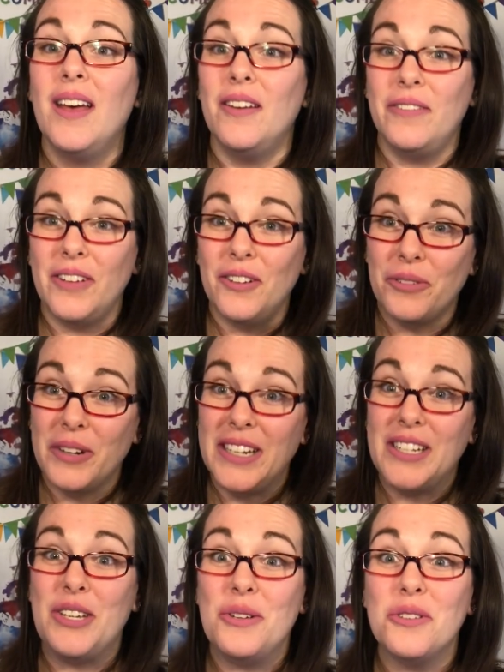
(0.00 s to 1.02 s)
feel free
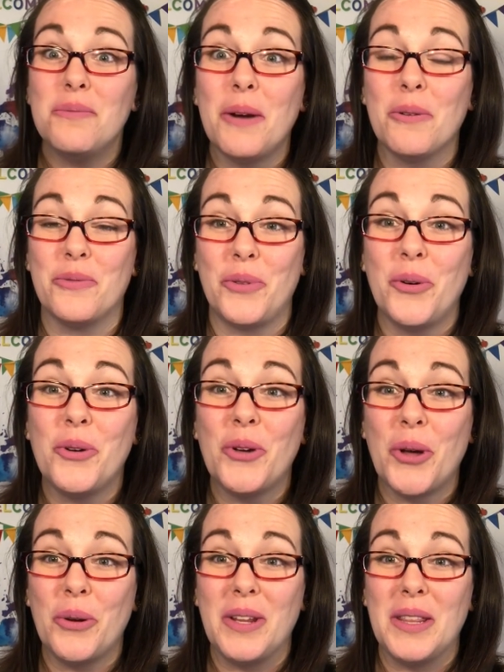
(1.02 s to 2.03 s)
to use my referral
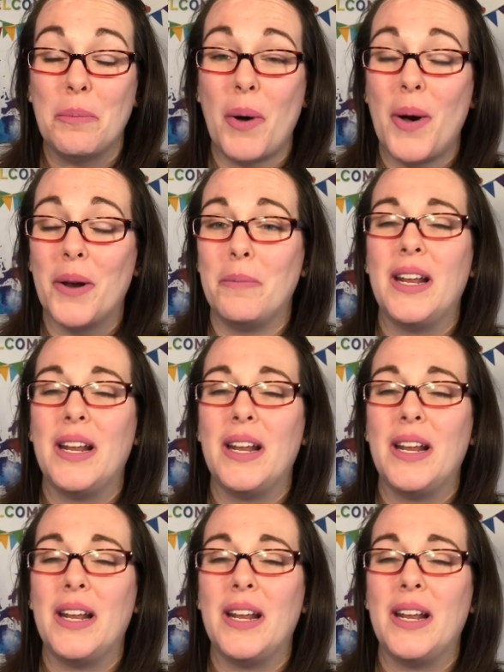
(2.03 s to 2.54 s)
code in the bottom,